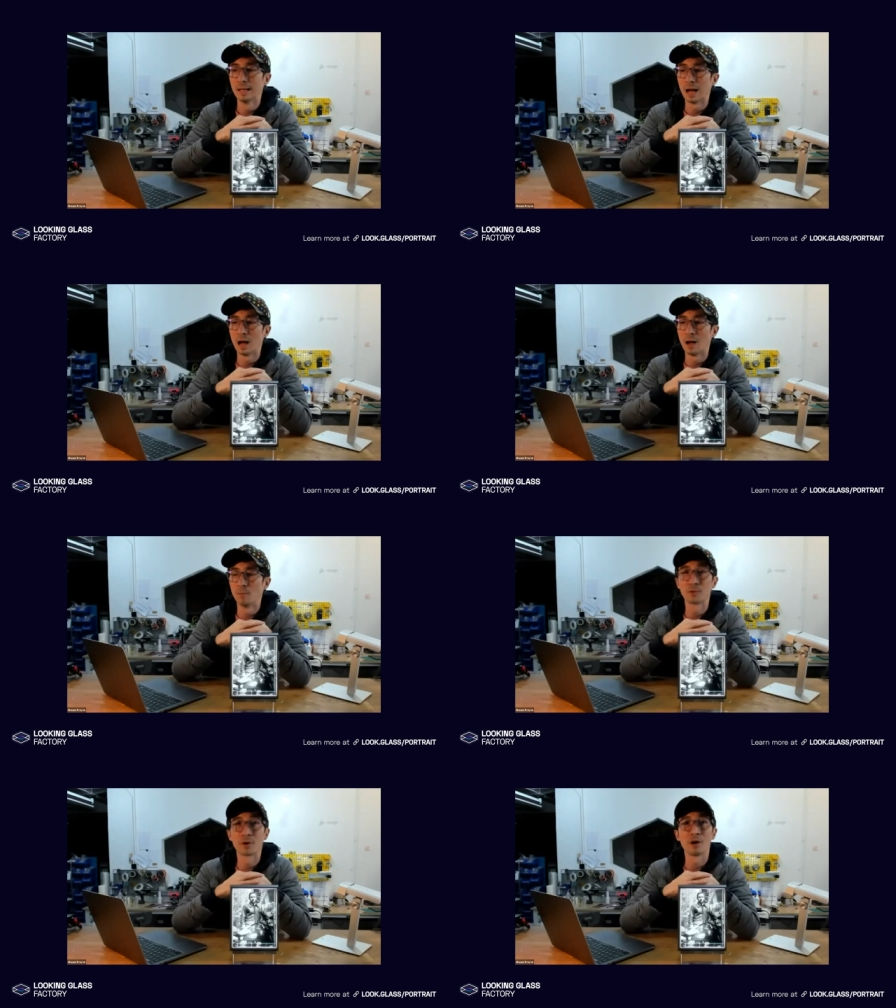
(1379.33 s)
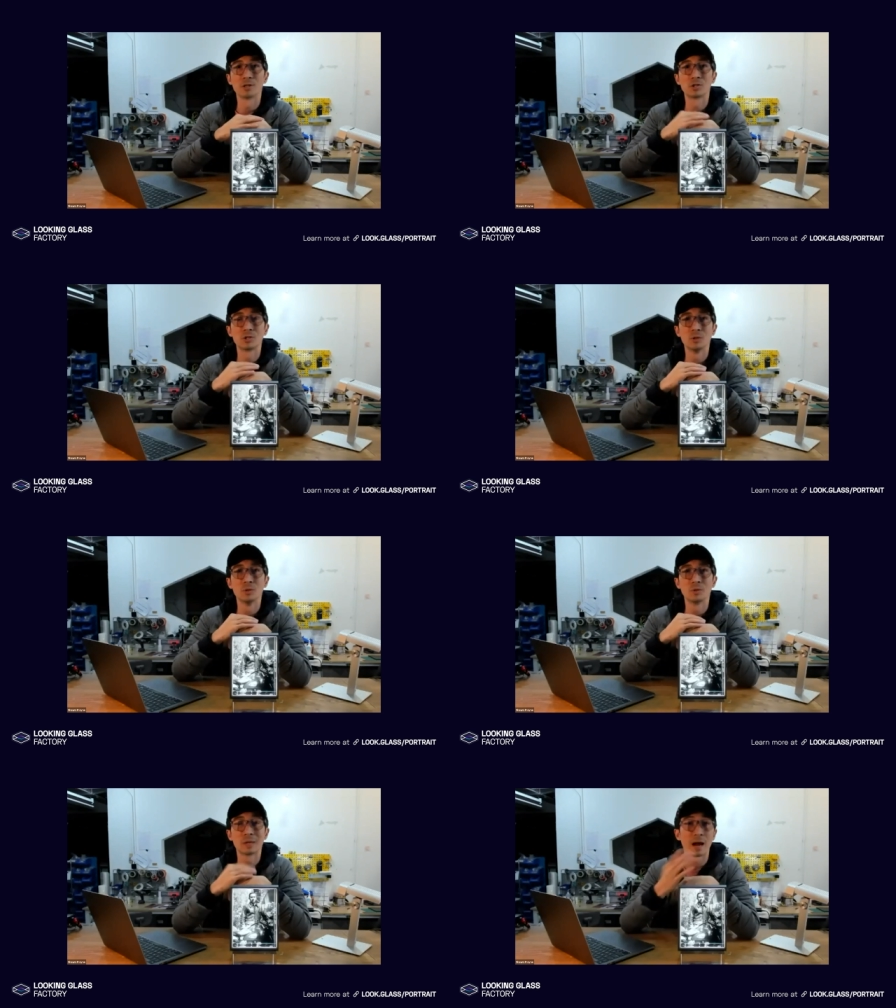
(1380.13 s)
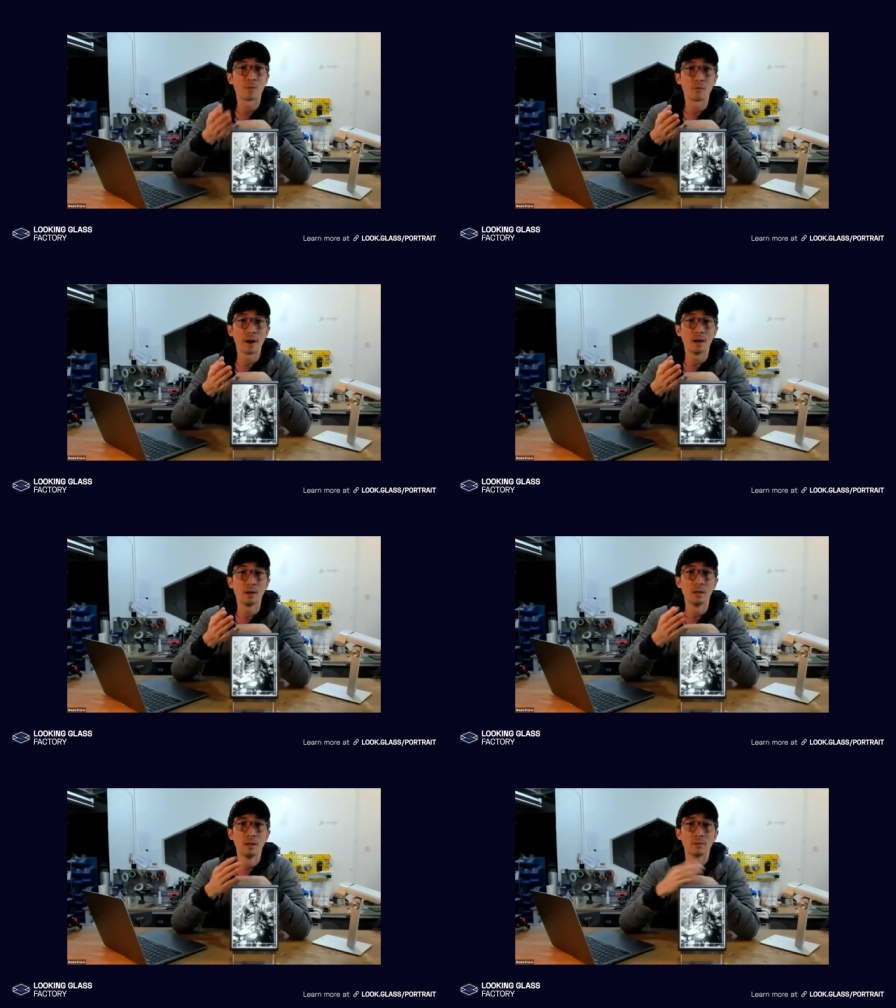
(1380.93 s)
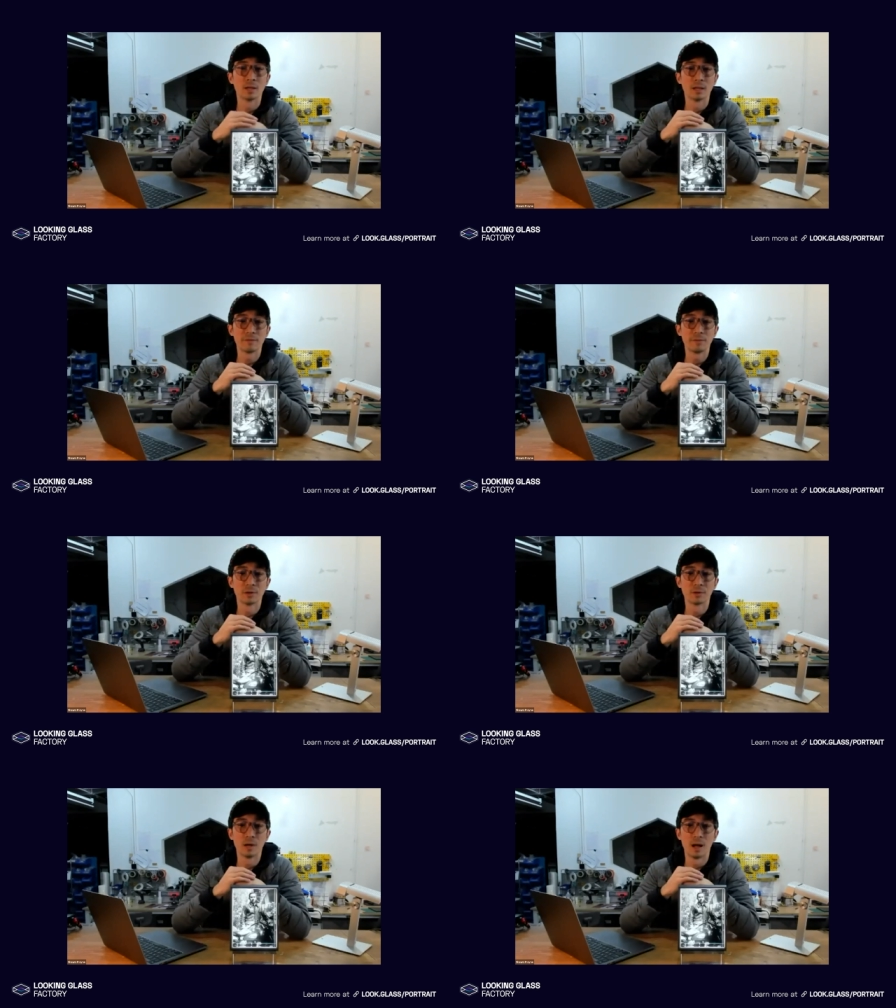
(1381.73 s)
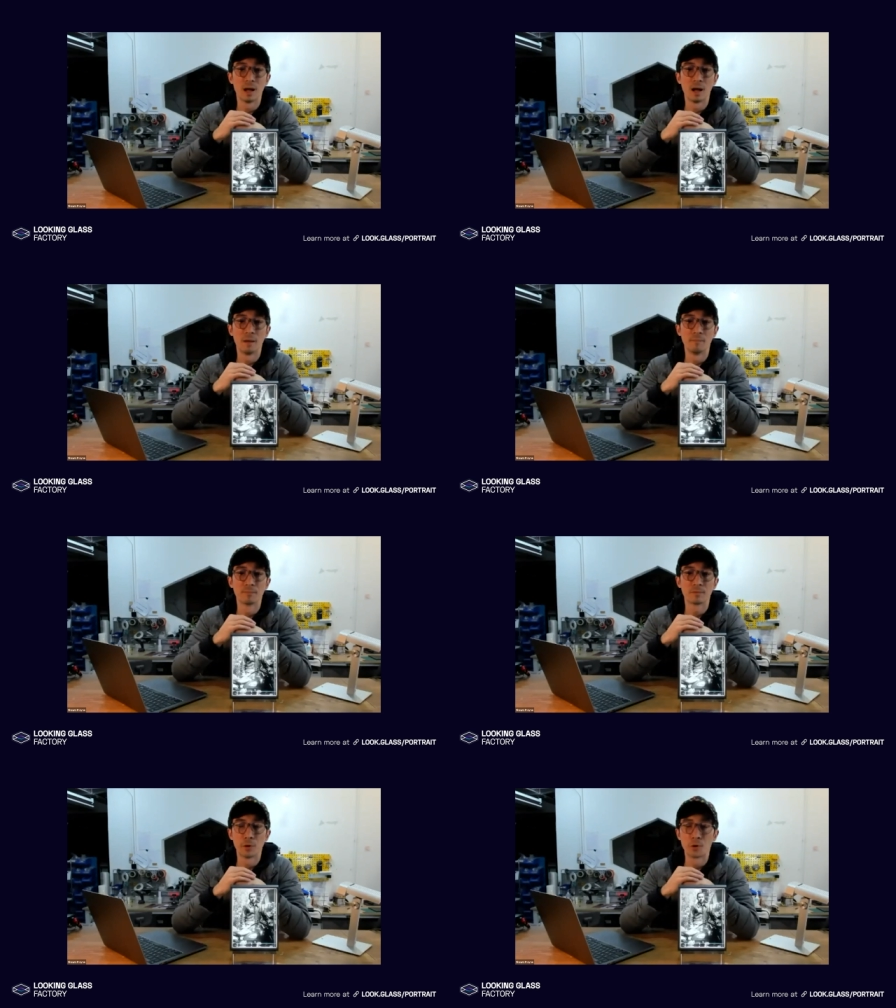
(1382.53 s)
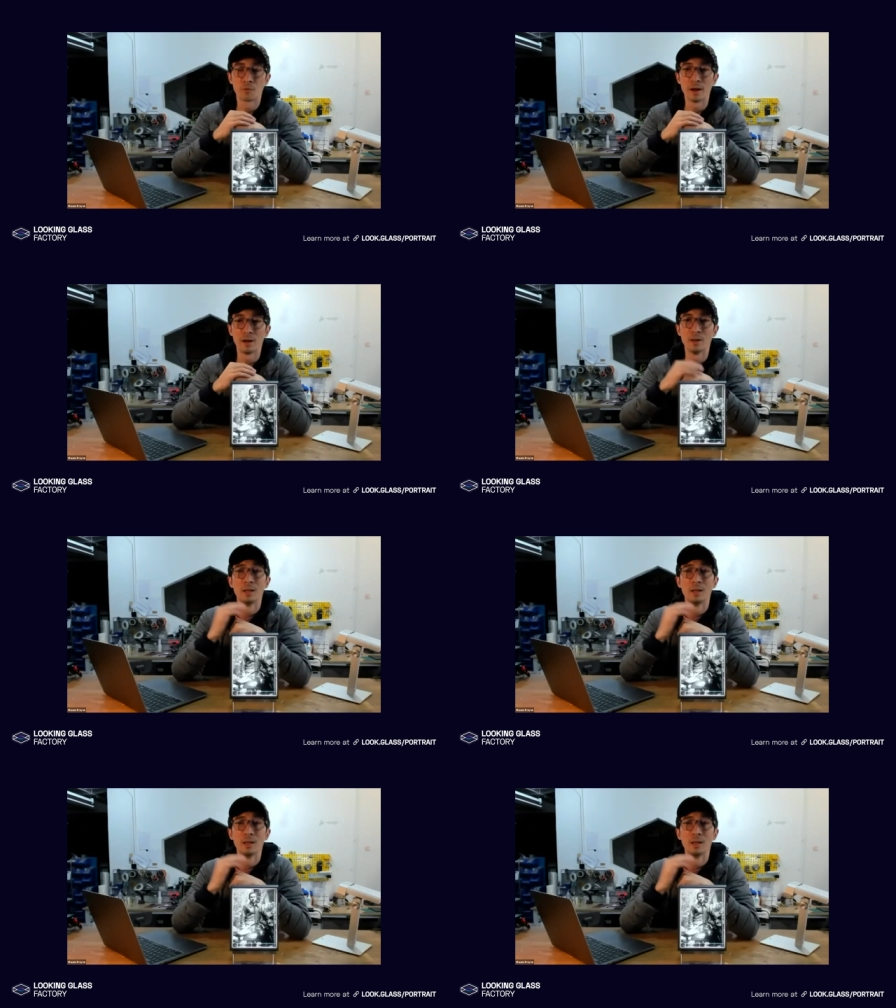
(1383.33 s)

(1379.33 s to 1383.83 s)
Um, with regards to camera rail, the light field um, photo rail,